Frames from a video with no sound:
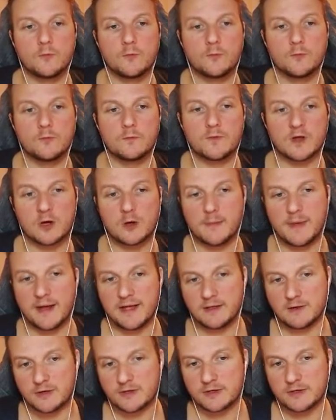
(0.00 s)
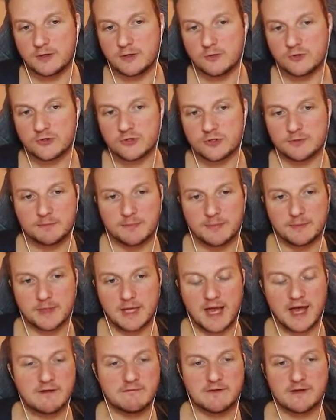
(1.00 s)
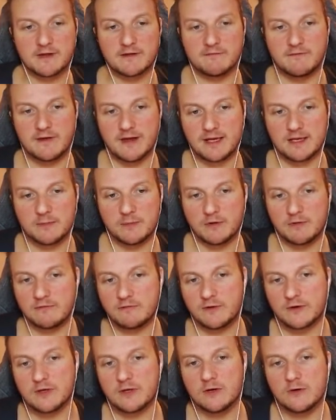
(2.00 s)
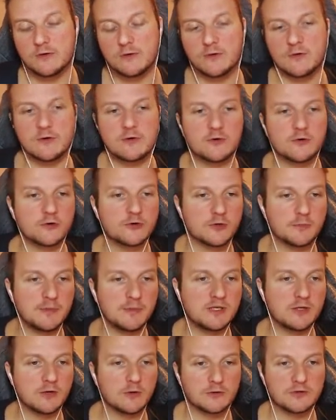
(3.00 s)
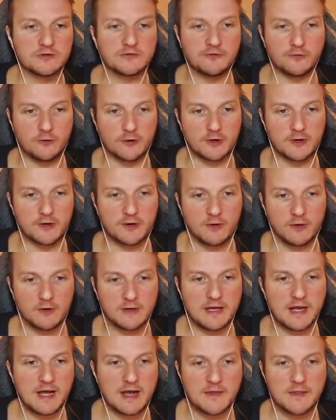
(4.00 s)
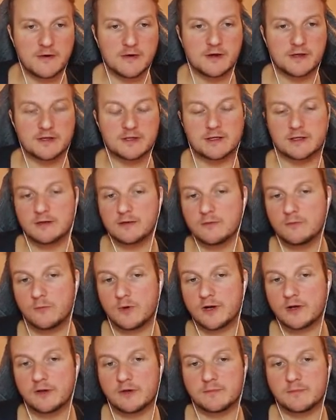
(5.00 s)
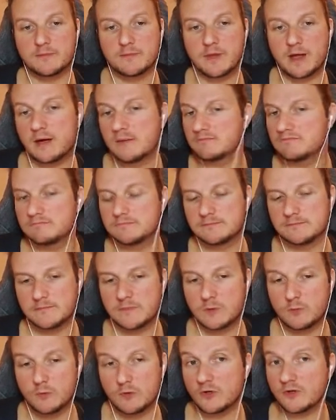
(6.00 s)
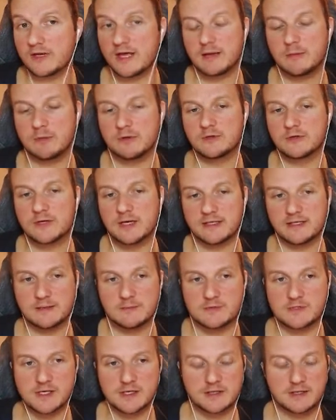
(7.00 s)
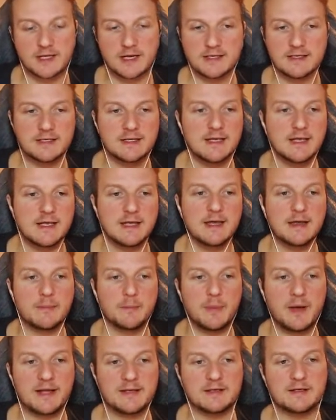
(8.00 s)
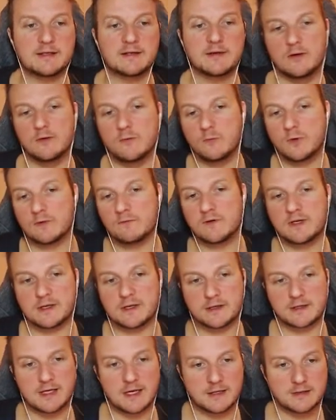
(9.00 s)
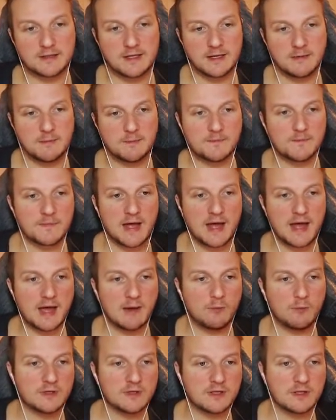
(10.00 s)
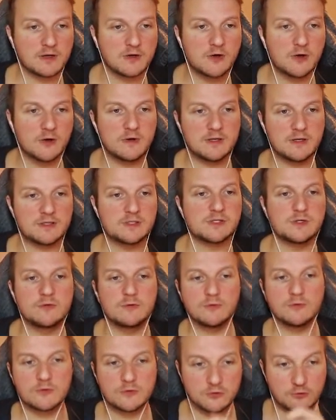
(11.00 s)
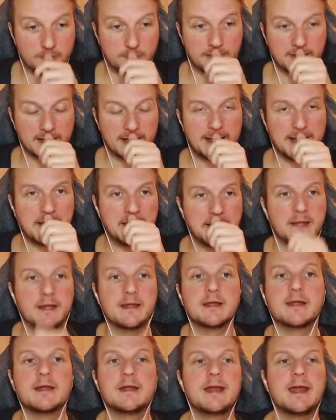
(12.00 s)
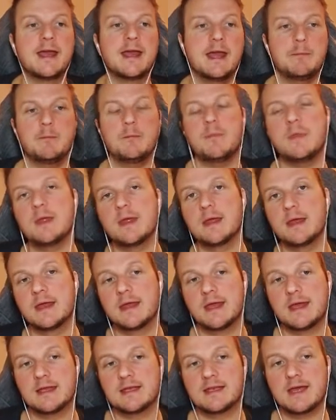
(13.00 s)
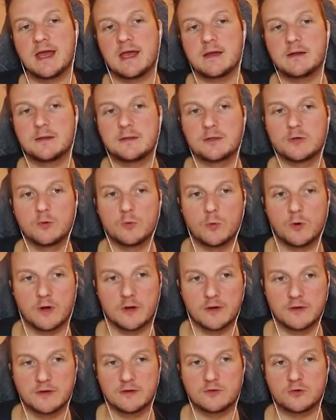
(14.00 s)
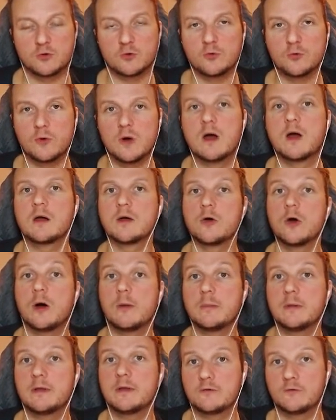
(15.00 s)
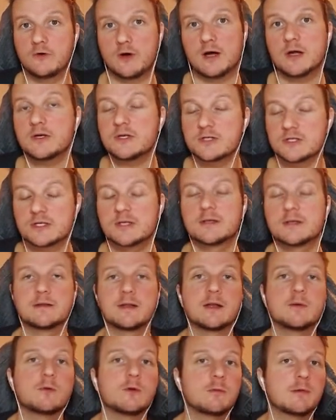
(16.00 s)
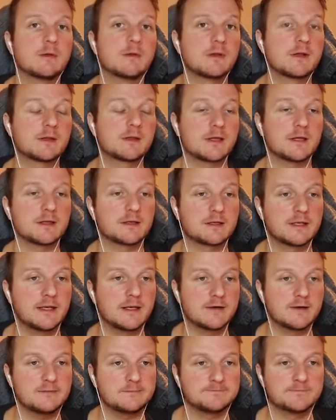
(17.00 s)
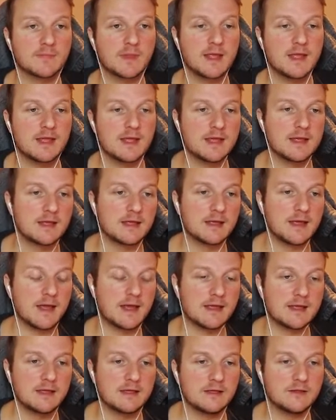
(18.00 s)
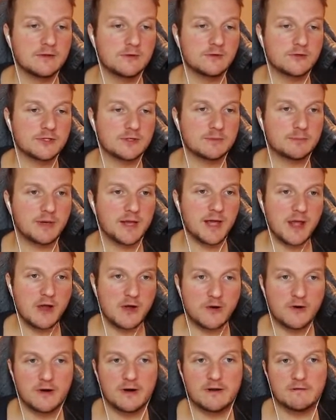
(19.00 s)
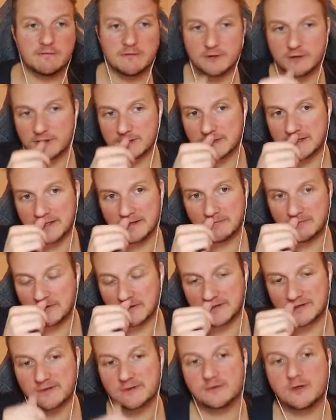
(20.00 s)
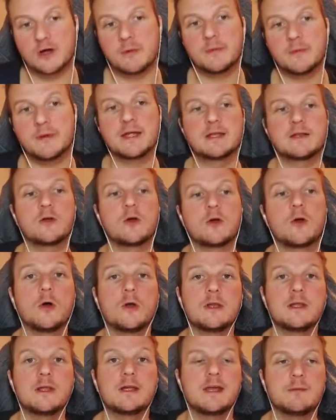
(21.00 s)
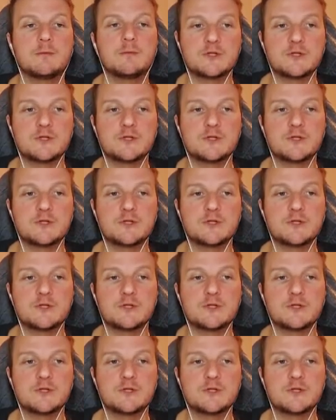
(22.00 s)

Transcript: The commanders you should be having available for you should be those 4. All the others, we're not able to get them just yet. But when we discuss them, I would encourage you to play him in case you want to do a goblin rush. That will be discussed later. You should play her if you still want to dominate early game.